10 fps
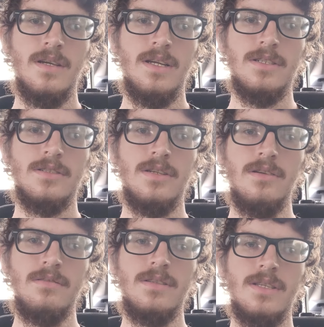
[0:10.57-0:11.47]
There's
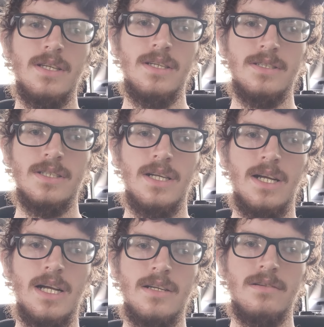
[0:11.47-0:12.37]
two things that
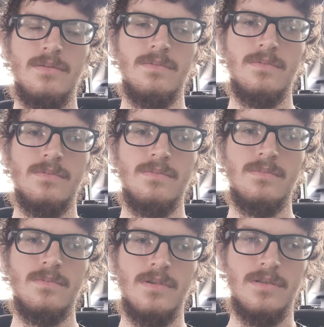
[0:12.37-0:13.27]
I don't
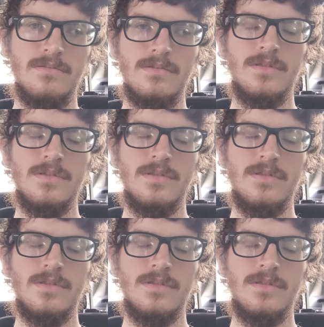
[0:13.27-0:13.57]
want